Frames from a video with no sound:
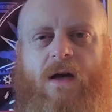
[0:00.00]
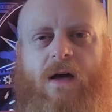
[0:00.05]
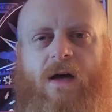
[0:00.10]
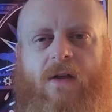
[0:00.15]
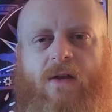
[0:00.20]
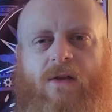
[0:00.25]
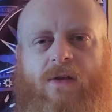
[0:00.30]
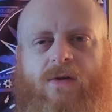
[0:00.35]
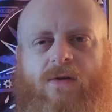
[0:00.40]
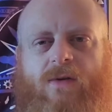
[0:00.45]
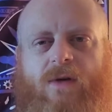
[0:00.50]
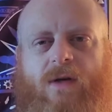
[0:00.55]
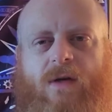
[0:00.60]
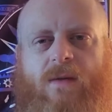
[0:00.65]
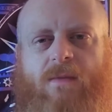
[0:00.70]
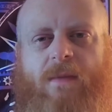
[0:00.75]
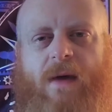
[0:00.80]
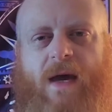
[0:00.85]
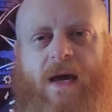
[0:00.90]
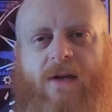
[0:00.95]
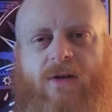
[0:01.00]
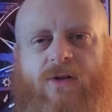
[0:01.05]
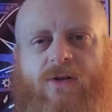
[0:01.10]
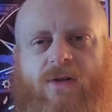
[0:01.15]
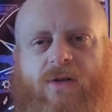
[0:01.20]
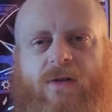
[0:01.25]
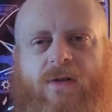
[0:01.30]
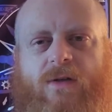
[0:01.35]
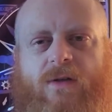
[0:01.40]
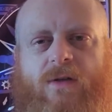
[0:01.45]
that you can
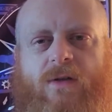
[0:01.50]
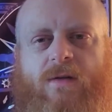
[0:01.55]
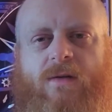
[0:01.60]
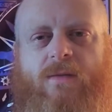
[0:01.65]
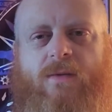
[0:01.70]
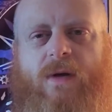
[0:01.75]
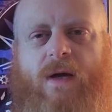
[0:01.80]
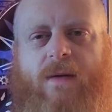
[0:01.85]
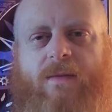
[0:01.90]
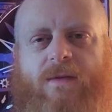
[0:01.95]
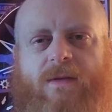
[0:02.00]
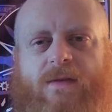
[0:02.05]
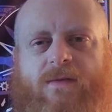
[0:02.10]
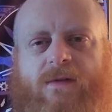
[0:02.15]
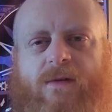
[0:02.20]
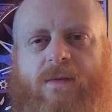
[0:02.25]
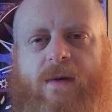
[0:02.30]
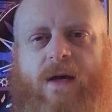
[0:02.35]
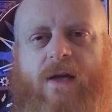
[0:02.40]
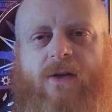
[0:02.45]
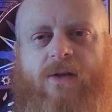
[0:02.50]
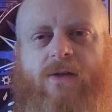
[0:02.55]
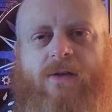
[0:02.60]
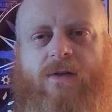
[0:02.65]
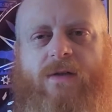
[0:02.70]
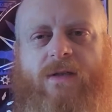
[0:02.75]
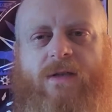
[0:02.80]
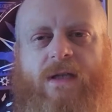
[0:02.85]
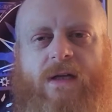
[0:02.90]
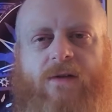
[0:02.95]
imagine, perhaps even imagine
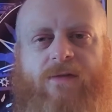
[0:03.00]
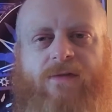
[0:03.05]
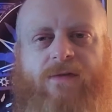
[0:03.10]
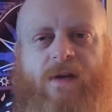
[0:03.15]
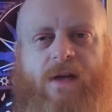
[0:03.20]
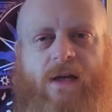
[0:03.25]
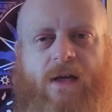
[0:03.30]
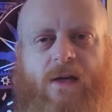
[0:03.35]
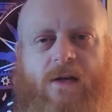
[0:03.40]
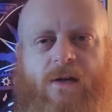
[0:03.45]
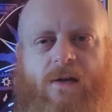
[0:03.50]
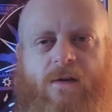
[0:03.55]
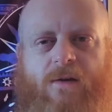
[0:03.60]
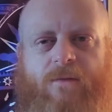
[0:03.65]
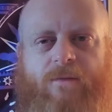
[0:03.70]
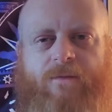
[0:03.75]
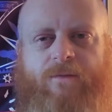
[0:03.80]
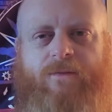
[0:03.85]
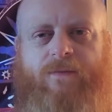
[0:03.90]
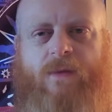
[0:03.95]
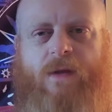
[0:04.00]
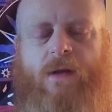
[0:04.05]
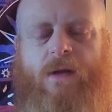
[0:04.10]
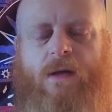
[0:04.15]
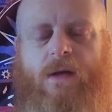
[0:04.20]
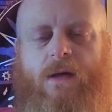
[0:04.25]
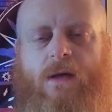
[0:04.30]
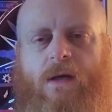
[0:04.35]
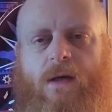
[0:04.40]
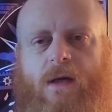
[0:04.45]
yourself in.
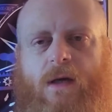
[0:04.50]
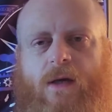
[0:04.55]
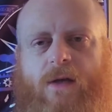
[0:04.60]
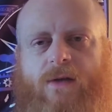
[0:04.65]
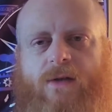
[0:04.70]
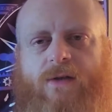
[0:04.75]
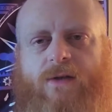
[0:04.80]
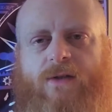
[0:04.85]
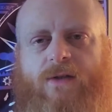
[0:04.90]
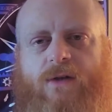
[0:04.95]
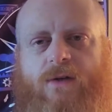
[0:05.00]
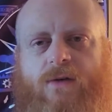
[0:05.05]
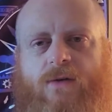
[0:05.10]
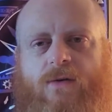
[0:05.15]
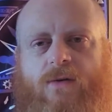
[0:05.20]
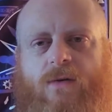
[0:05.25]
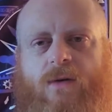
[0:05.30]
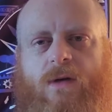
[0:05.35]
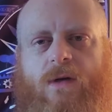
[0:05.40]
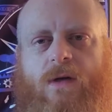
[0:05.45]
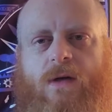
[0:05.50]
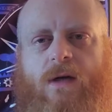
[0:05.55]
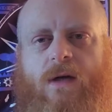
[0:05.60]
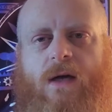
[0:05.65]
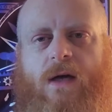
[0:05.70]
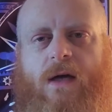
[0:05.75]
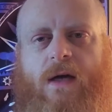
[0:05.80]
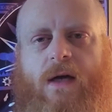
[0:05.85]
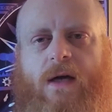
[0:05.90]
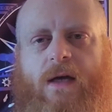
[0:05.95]
And so
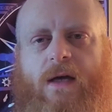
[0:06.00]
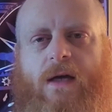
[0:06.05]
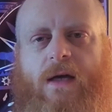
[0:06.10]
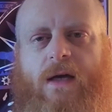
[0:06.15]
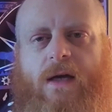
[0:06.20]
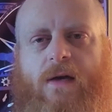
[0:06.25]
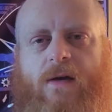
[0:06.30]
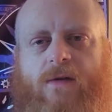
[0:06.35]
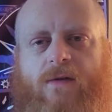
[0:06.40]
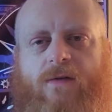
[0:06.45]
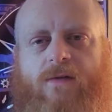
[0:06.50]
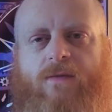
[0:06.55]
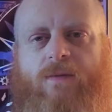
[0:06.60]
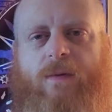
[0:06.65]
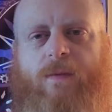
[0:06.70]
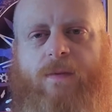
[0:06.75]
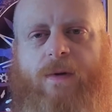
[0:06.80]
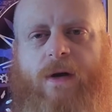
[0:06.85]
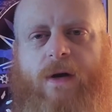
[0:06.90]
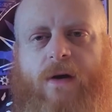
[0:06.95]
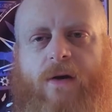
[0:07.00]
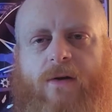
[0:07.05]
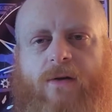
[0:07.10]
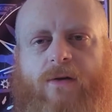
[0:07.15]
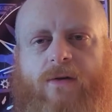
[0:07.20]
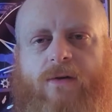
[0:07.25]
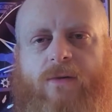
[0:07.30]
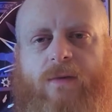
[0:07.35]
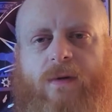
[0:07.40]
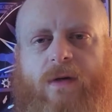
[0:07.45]
I have prepared
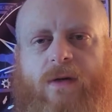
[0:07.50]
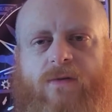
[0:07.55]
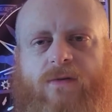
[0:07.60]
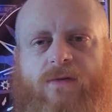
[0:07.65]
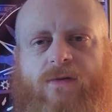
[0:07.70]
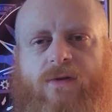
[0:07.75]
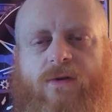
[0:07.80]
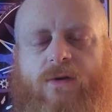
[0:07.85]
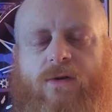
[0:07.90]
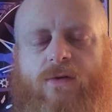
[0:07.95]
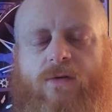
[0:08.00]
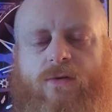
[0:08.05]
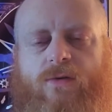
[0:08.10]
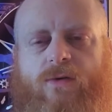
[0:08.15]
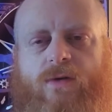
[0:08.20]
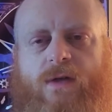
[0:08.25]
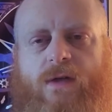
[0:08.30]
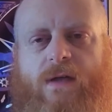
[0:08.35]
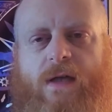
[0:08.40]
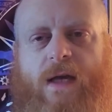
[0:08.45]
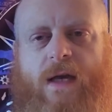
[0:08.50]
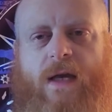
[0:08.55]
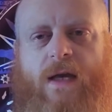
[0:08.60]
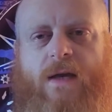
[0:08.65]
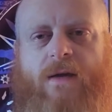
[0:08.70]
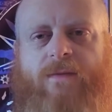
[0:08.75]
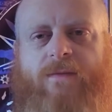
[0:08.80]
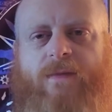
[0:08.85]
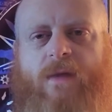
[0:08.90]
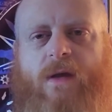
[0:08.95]
to read for you
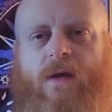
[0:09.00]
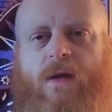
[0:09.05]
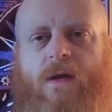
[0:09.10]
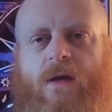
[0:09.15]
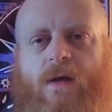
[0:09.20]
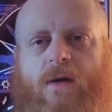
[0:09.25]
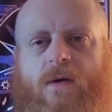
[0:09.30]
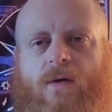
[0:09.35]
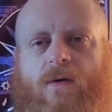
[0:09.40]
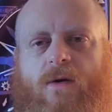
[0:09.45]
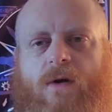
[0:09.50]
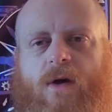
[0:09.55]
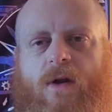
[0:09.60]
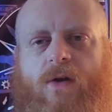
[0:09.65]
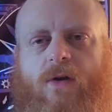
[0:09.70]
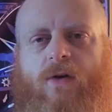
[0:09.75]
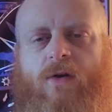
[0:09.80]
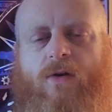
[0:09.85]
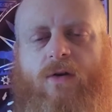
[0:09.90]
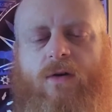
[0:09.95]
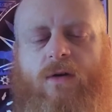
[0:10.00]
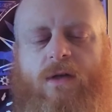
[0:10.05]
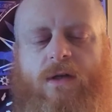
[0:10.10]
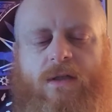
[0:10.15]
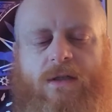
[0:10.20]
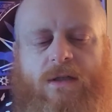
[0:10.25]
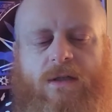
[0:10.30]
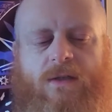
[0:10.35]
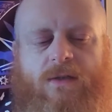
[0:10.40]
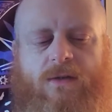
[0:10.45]
today an early
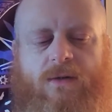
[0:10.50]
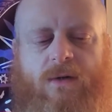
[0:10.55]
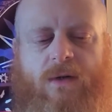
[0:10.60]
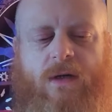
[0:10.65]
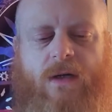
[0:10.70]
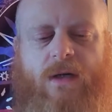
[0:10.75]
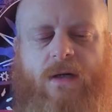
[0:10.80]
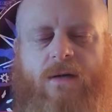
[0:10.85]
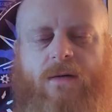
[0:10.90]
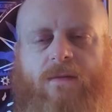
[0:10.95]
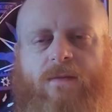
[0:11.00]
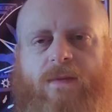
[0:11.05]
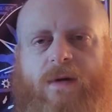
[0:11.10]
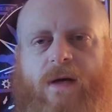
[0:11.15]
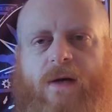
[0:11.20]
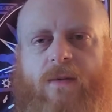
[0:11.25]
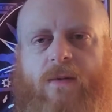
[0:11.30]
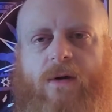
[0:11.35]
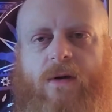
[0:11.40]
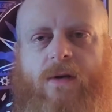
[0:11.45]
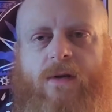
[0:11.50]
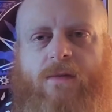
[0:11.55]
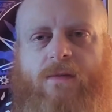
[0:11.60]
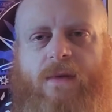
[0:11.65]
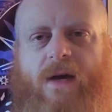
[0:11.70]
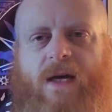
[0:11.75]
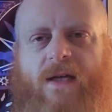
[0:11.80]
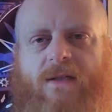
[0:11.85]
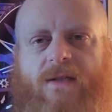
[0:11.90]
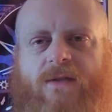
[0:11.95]
story by one of the
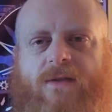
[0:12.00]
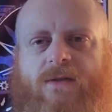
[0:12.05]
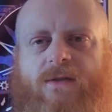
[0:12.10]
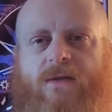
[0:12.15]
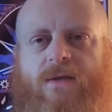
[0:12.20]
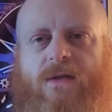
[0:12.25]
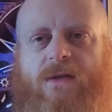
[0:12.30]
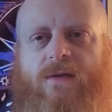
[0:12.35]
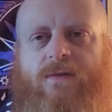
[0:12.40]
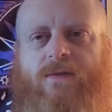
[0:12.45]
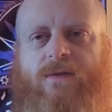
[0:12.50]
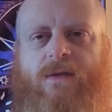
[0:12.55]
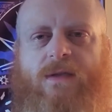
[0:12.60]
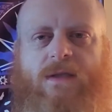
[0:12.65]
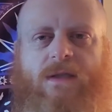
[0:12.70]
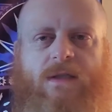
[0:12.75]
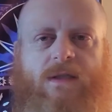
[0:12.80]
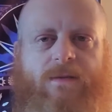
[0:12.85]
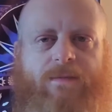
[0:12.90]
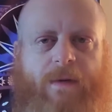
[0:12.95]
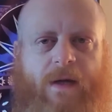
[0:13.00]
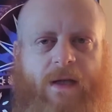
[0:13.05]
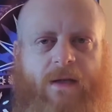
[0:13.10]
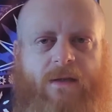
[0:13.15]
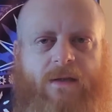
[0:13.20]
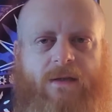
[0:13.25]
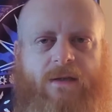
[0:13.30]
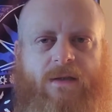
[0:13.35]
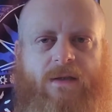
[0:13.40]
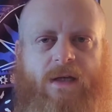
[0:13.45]
masters of
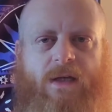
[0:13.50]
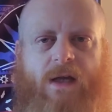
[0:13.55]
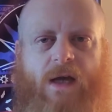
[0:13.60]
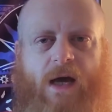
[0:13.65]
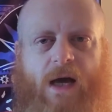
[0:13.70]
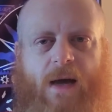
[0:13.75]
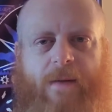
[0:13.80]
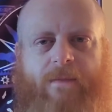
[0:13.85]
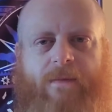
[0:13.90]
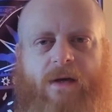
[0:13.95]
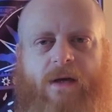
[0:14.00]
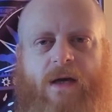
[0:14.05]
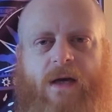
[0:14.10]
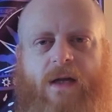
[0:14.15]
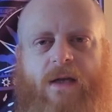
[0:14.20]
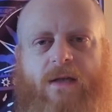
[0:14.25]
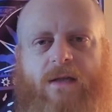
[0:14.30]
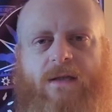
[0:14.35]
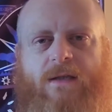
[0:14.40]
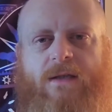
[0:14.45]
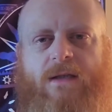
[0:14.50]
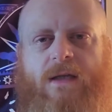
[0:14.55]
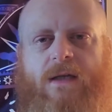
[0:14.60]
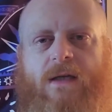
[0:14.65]
suspense and ambiance,